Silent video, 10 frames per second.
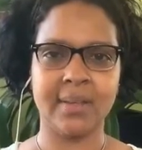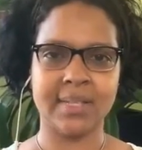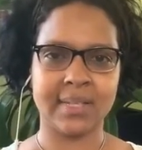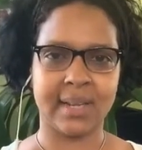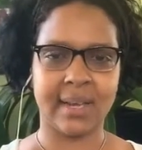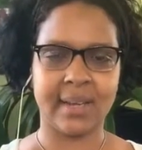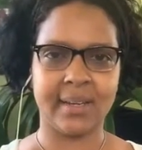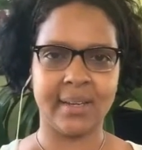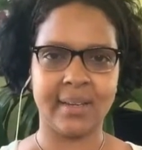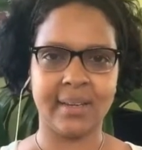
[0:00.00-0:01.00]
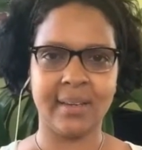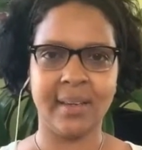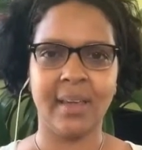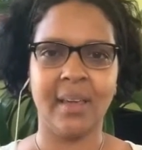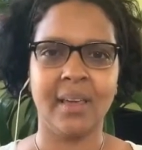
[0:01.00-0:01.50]
sliding
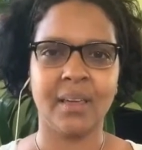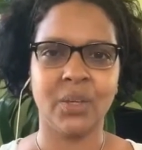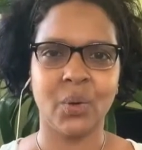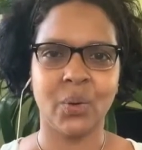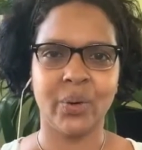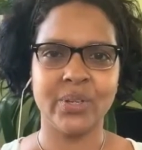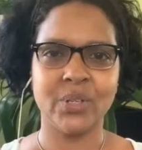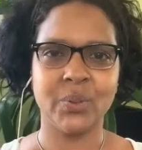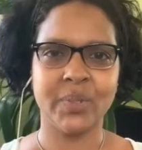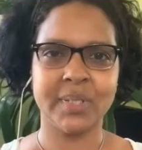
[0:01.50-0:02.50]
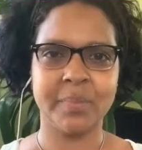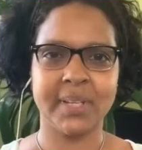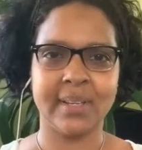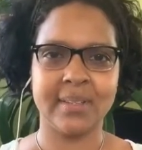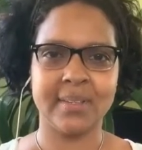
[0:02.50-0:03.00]
your shoulder
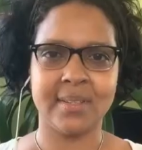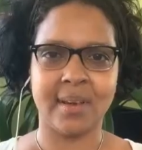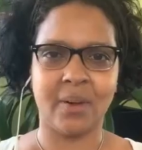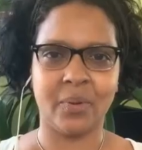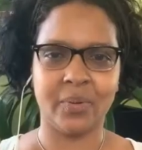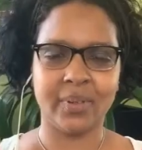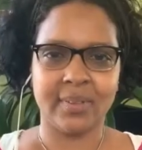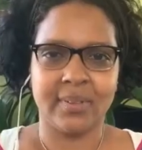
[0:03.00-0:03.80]
blades down,